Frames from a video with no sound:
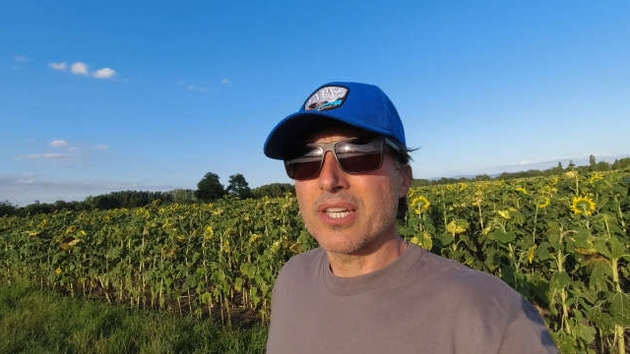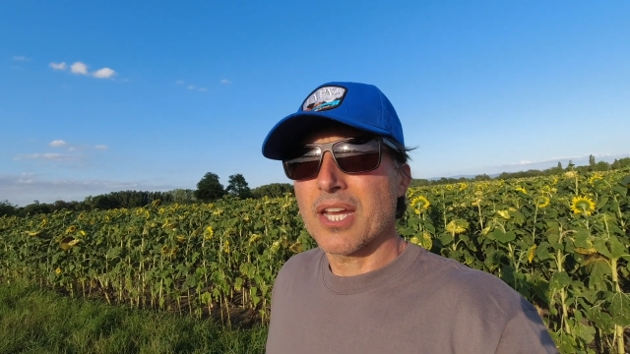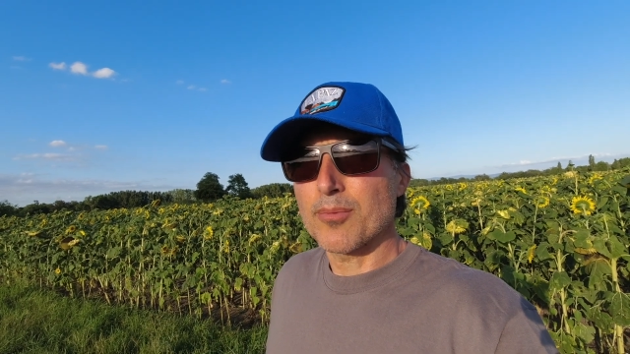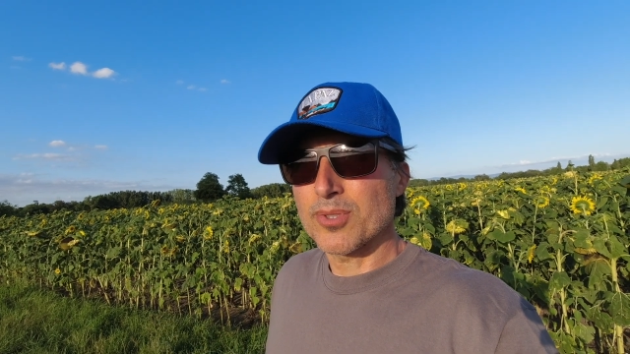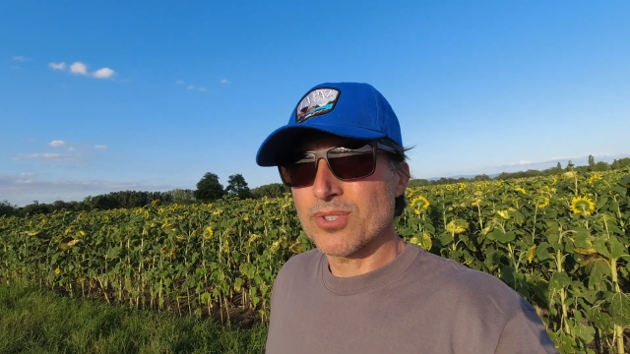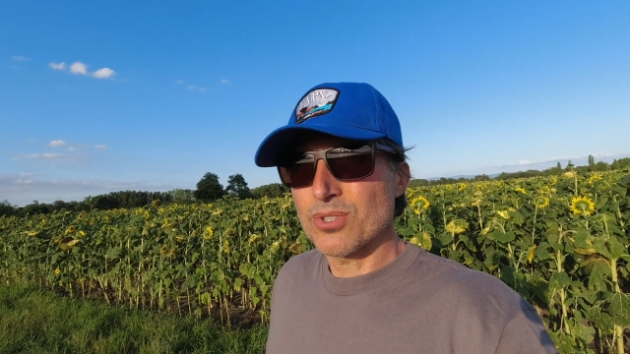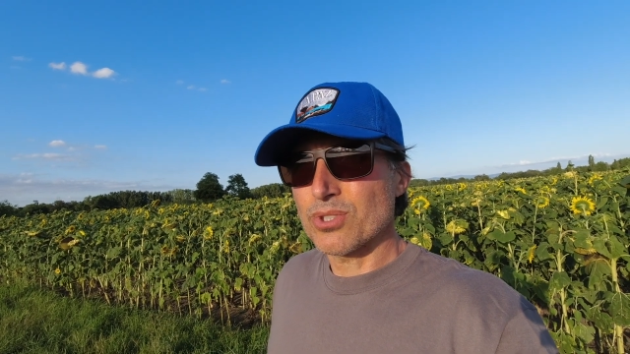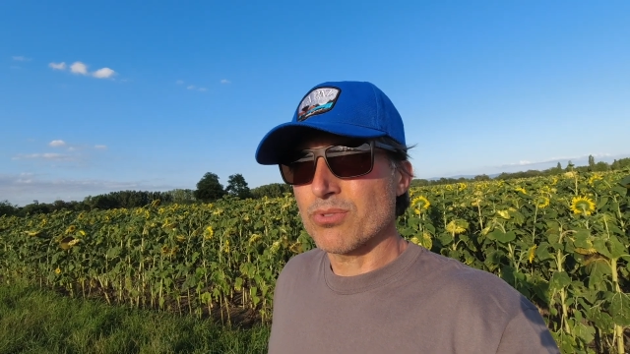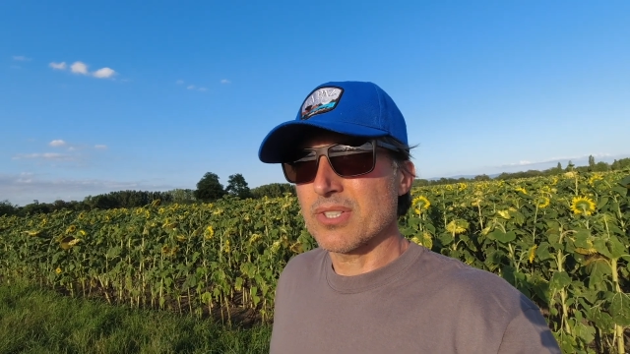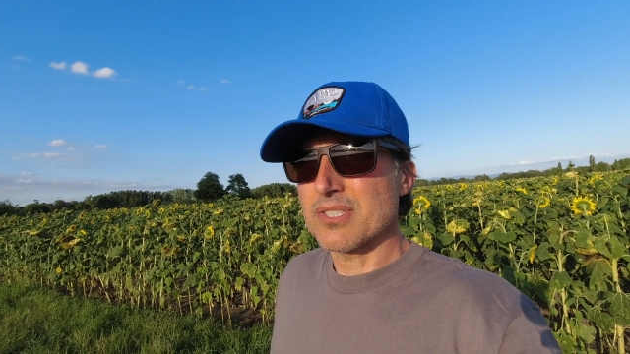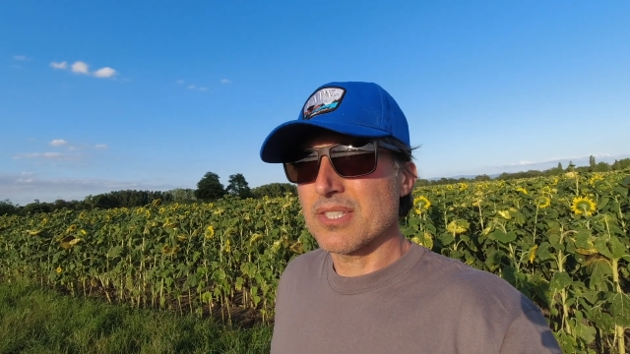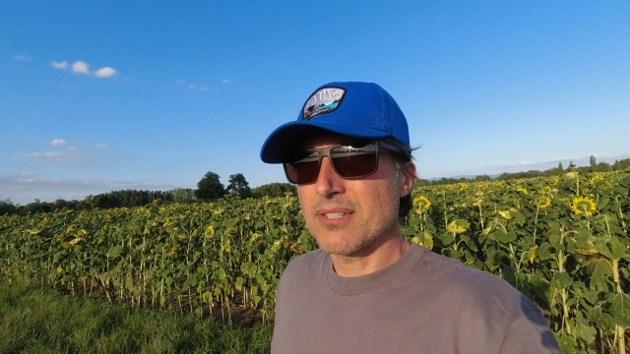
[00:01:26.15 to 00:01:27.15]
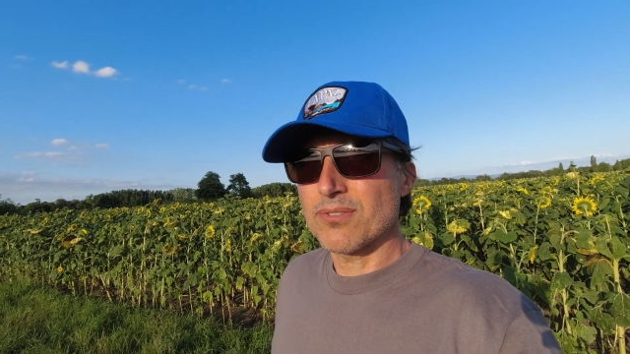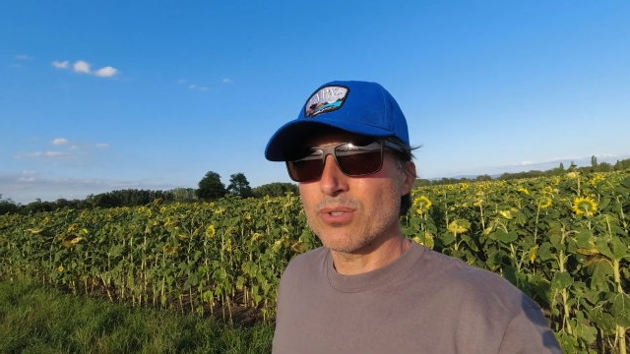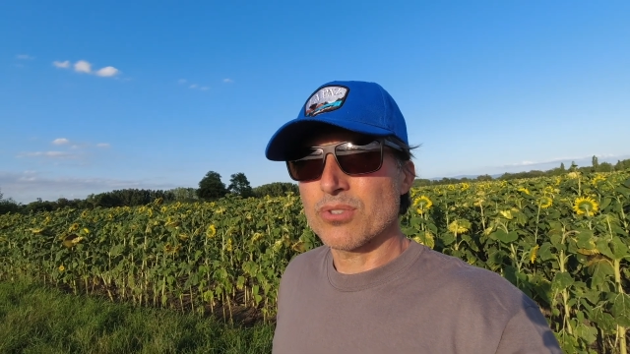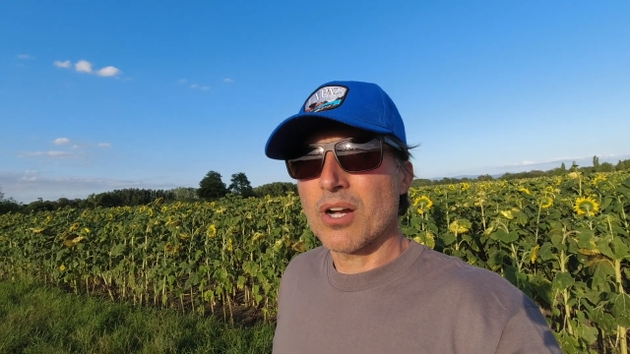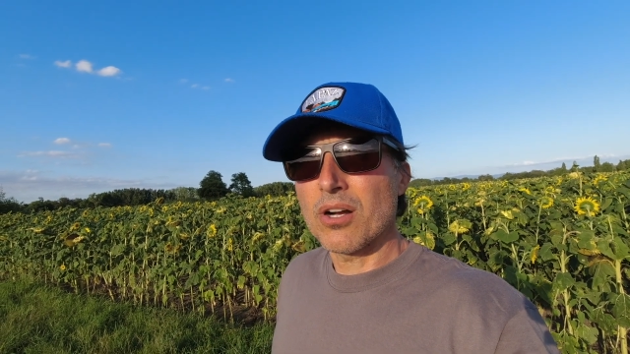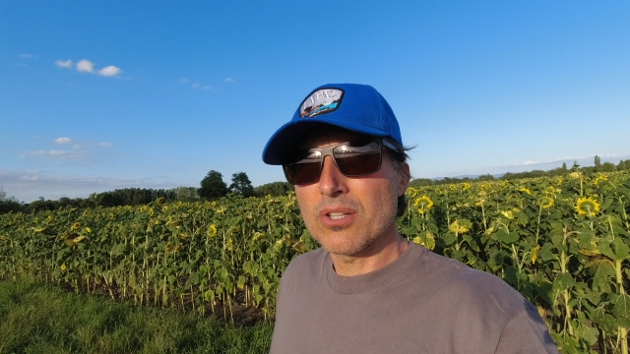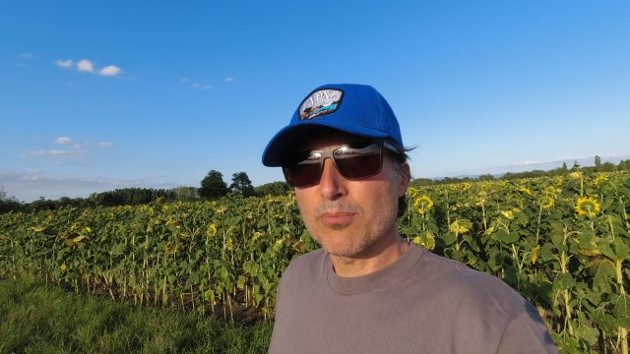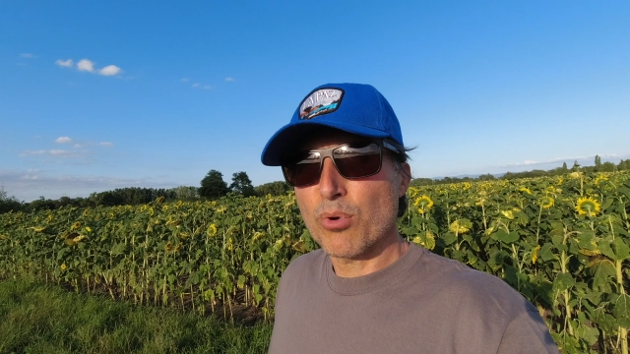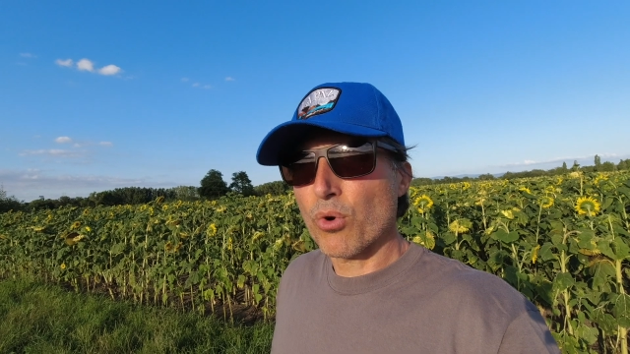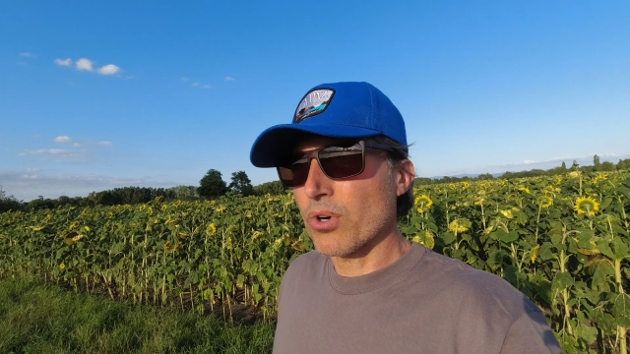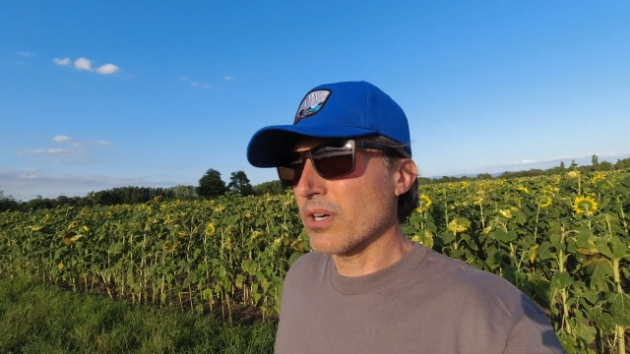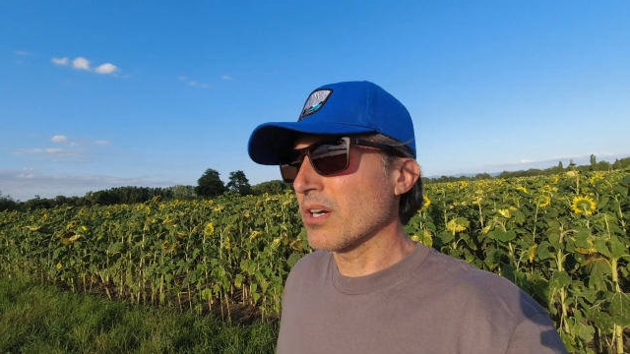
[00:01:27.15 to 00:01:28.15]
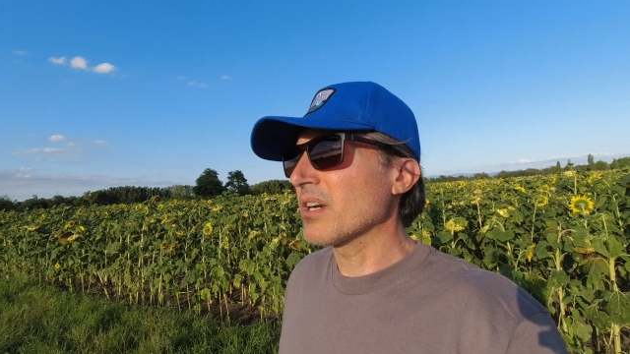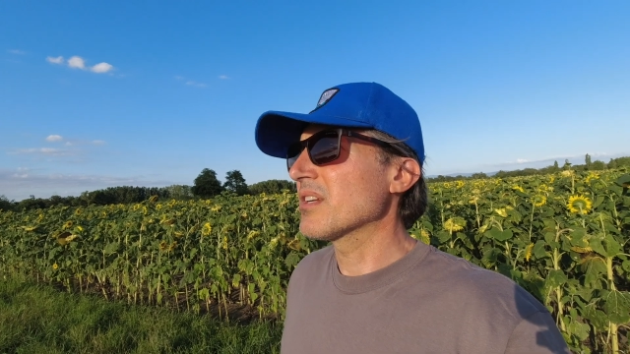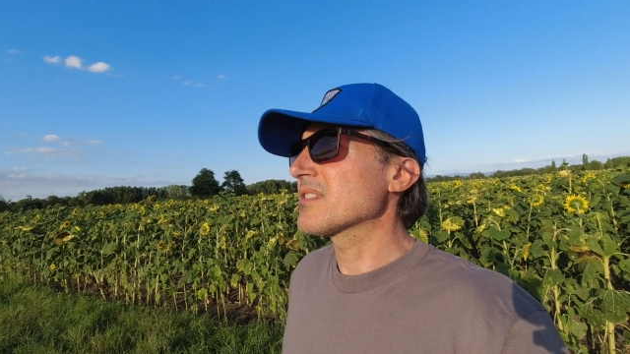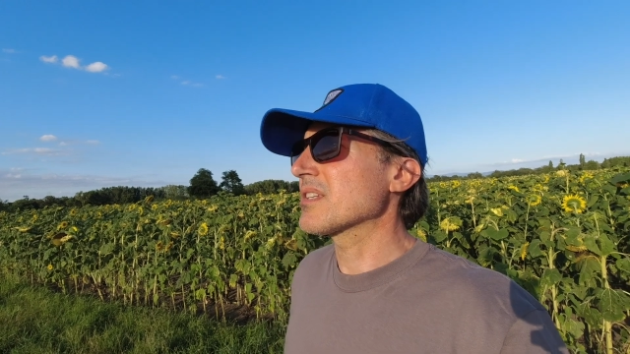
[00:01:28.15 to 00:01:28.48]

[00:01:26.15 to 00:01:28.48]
enables you to receive those all-important